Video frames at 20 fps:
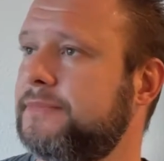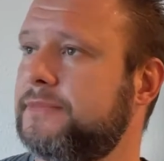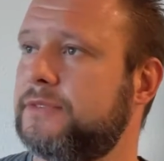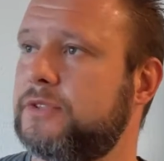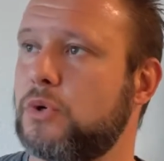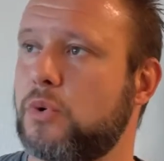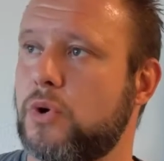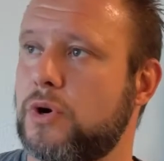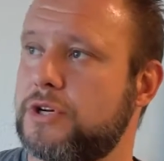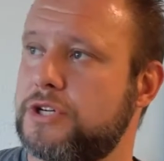
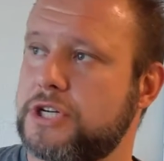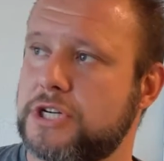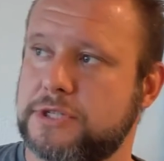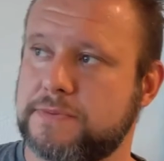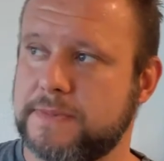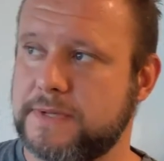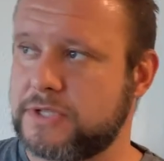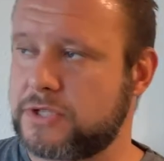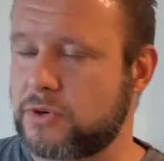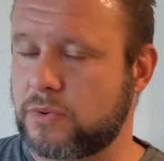door
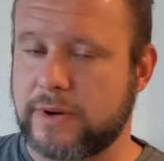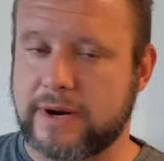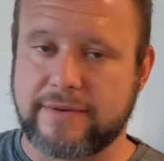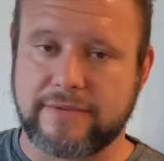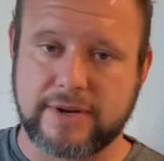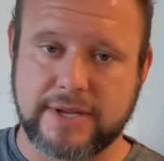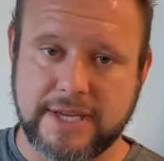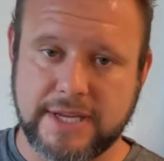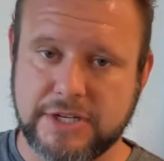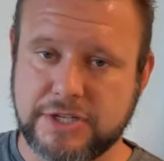adjustments or
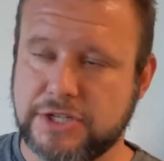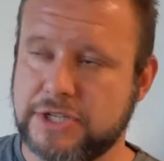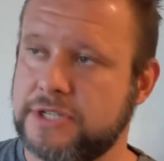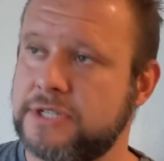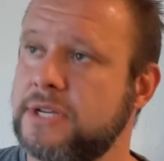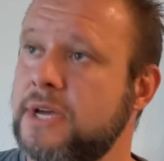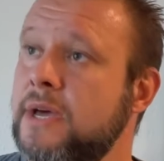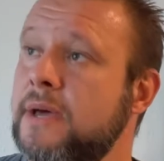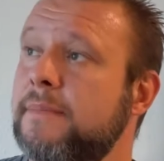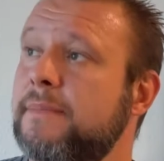whatever,
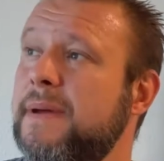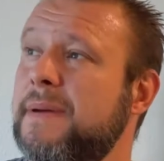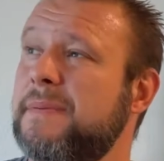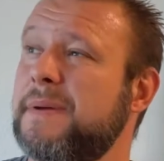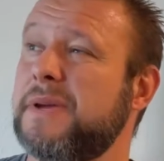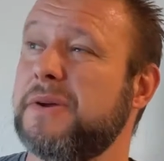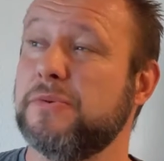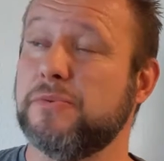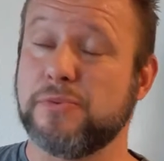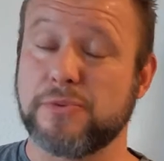hinges, maybe
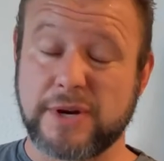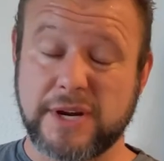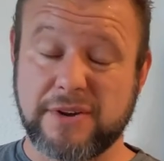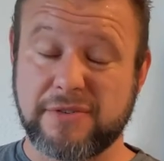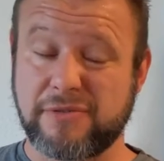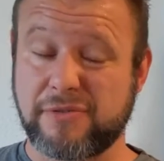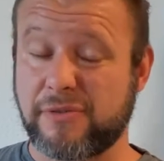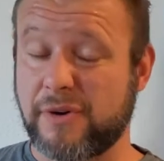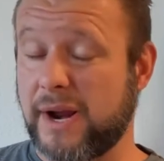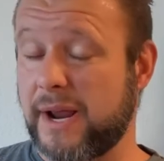you
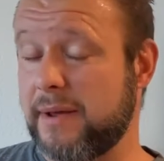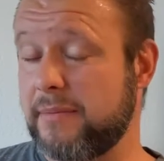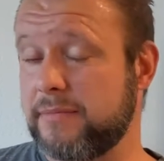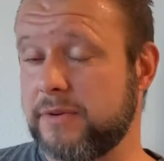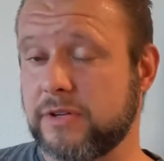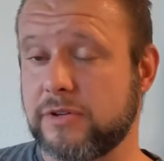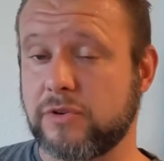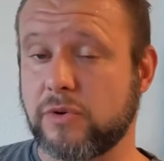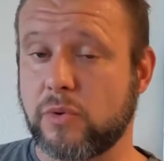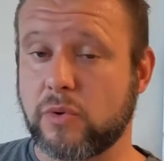reframed a
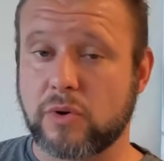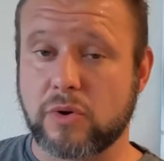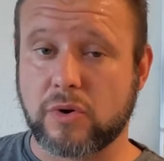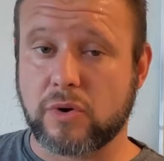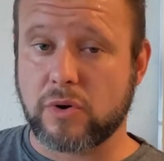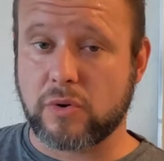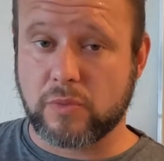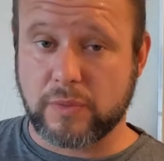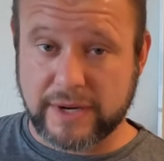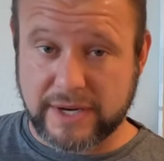door or
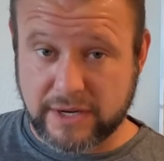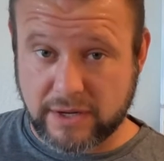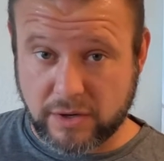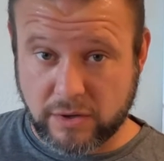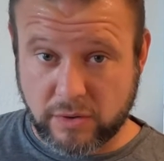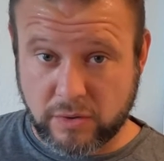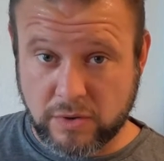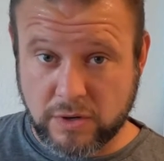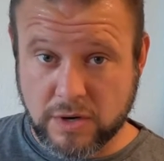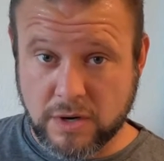a
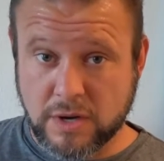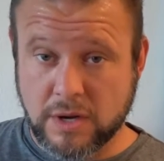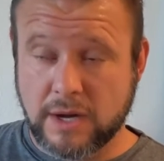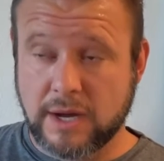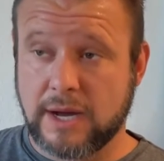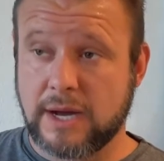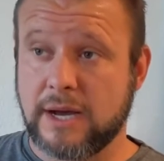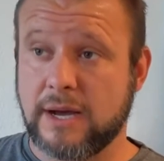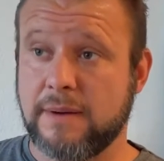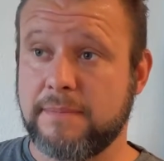window
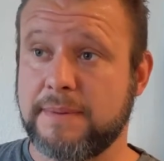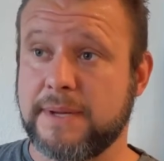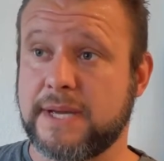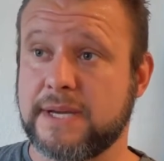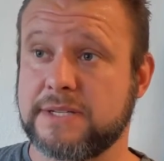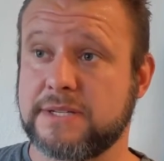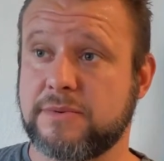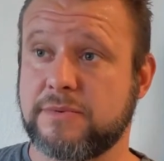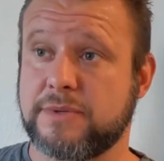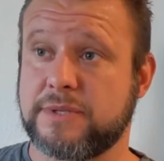
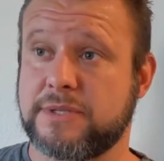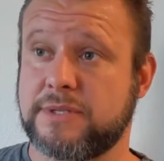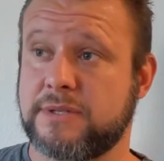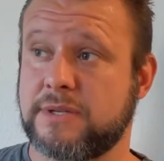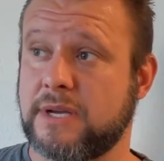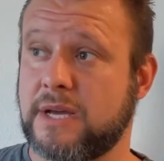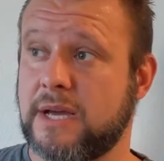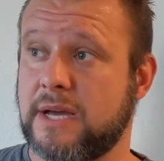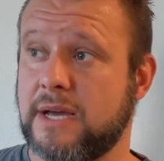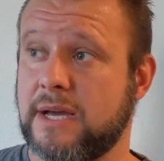because it
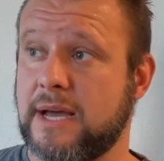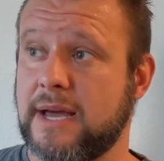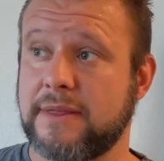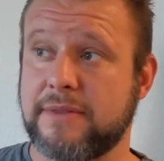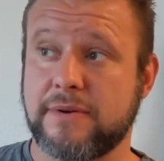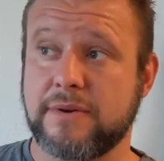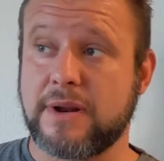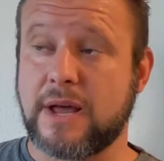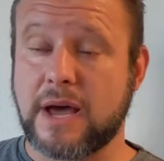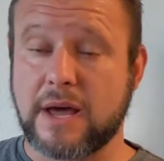was
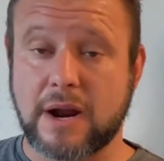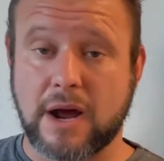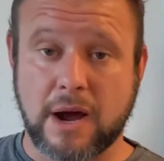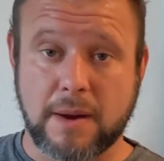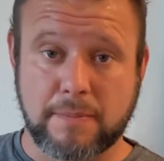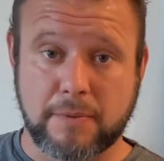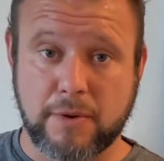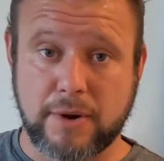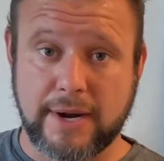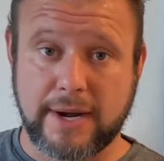either not
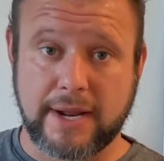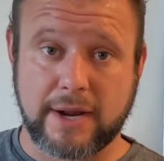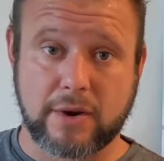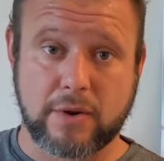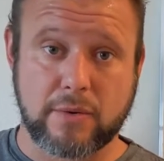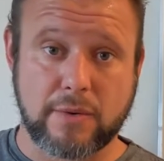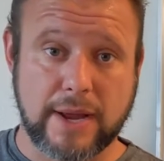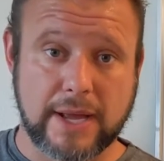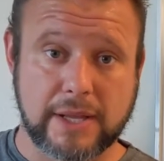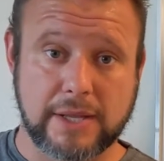operating
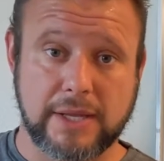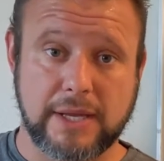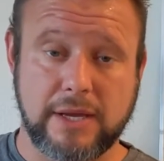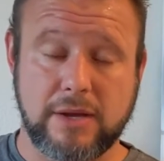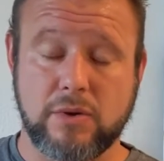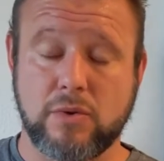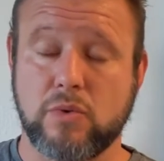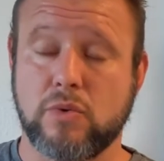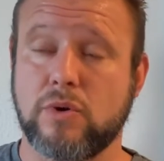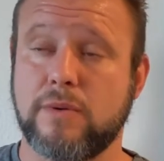correctly
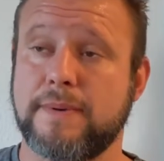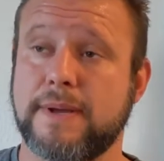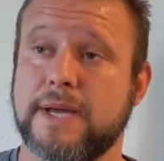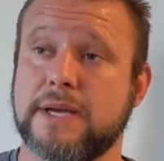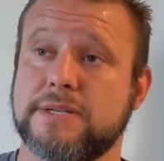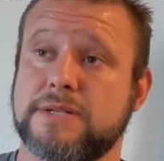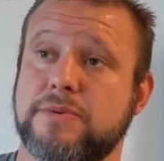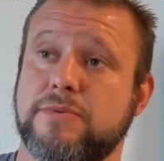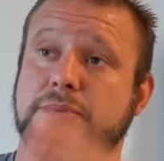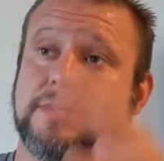or
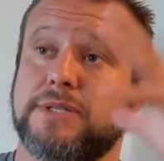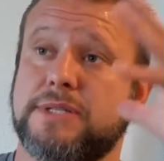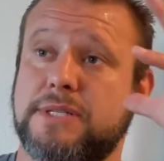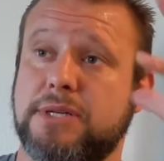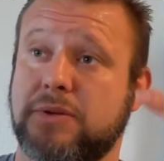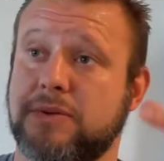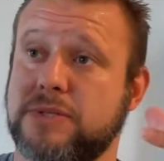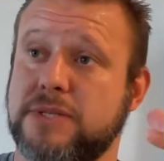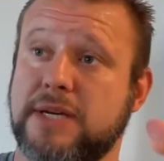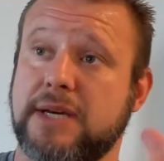because it was
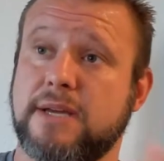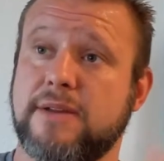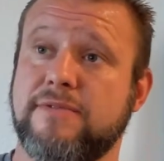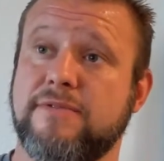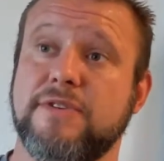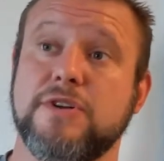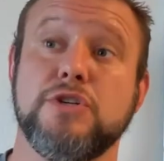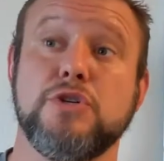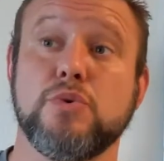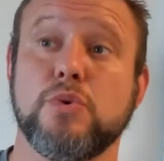tilting in
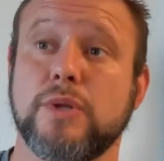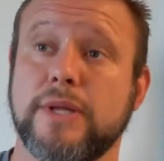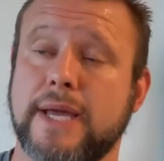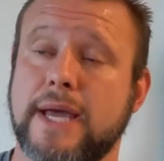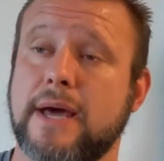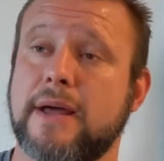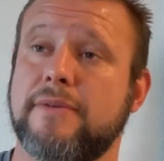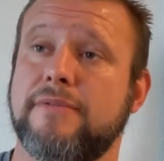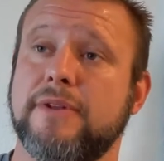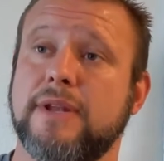visually
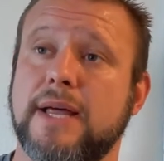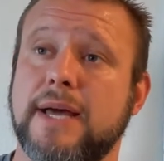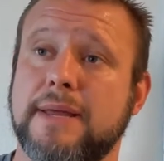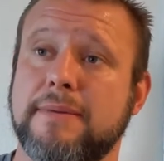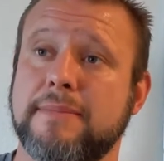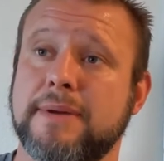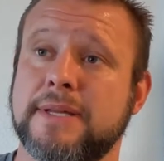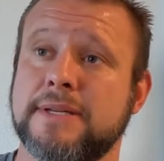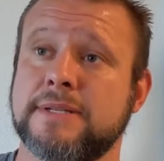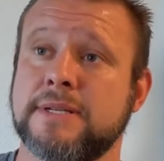out of
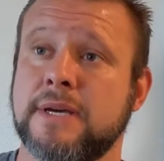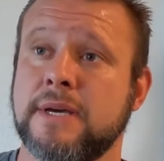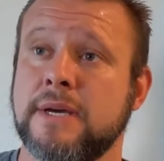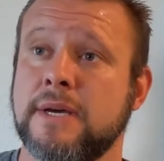alignment.